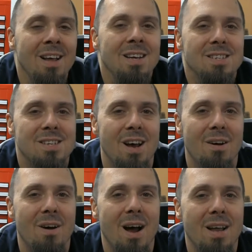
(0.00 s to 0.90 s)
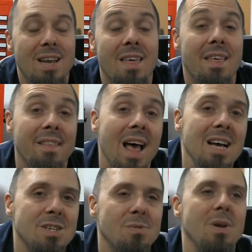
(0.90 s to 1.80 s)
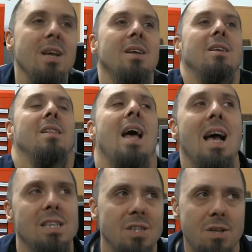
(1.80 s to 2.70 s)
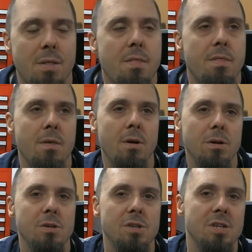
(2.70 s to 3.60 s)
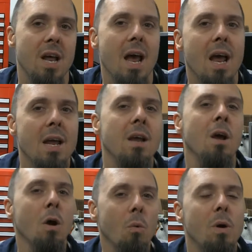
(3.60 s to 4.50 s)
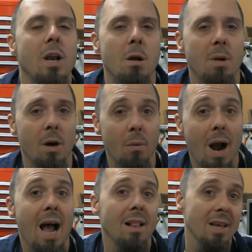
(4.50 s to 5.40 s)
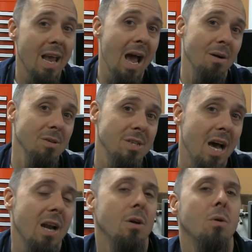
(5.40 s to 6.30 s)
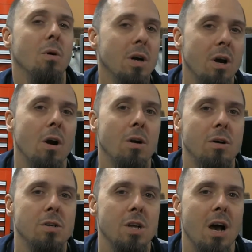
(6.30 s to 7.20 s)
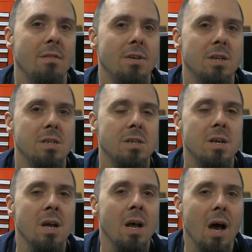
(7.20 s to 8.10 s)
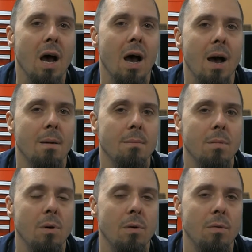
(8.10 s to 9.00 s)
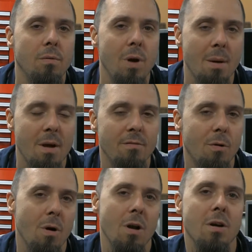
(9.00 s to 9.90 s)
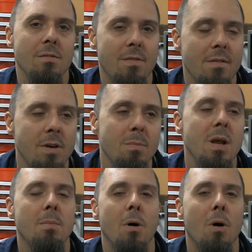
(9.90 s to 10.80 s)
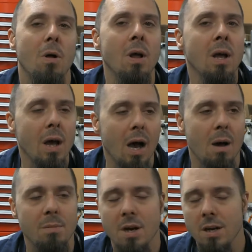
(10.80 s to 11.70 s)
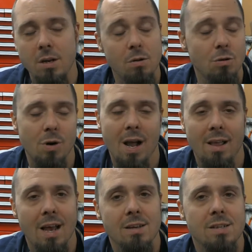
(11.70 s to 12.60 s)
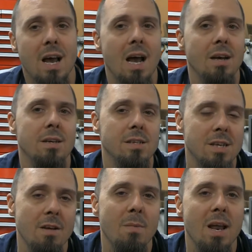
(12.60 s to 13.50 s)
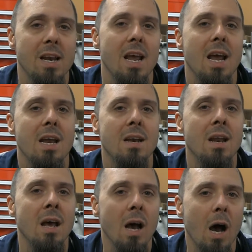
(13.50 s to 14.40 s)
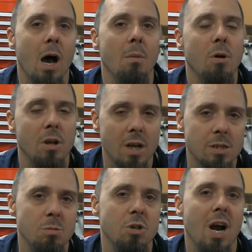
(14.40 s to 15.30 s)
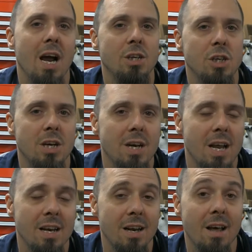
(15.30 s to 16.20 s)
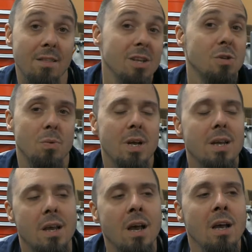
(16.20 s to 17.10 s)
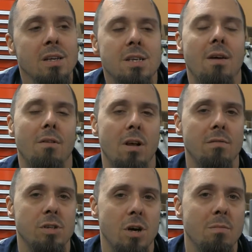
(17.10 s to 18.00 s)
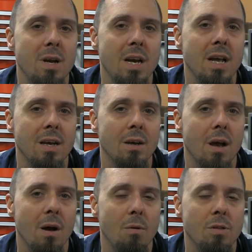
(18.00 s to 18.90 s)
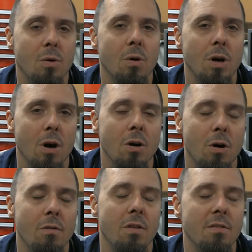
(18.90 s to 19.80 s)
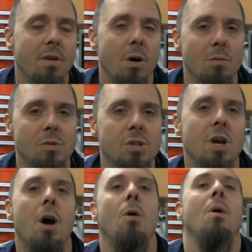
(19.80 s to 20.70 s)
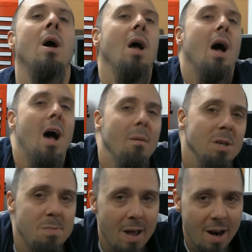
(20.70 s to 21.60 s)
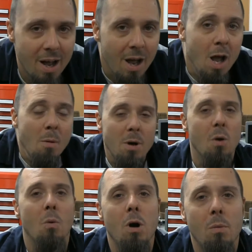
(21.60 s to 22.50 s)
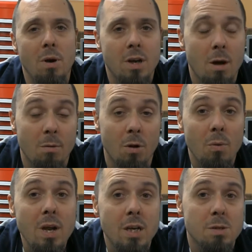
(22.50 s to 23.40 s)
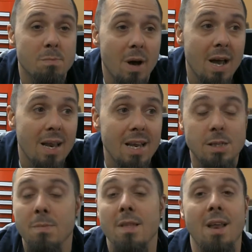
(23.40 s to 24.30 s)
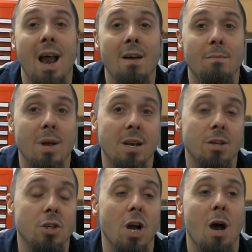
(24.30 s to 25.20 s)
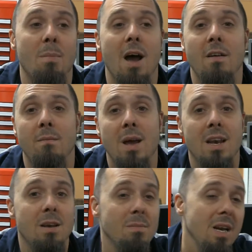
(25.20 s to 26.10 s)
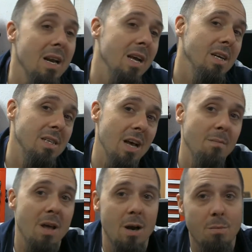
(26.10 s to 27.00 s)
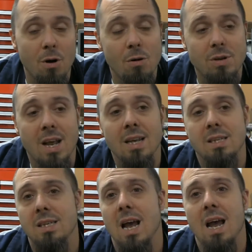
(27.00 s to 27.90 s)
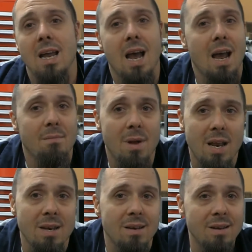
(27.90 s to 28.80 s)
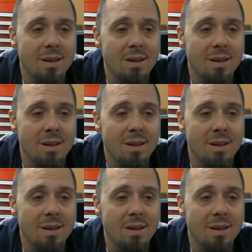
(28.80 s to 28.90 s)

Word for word: So uh, yeah, then last week, last Thursday, we did a big rally outside of Cory Gardner's office. Um, we had about 450 people, um, did a huge rally outside to save Medicaid. Um, really got some traction, and uh, this week several of us are meeting uh, with Cory Gardner over the phone. So um, it's been a, been a whirlwind couple of weeks, but it's meant that I haven't been in the shop. I've been in meetings, I've been at protests, I, I've been,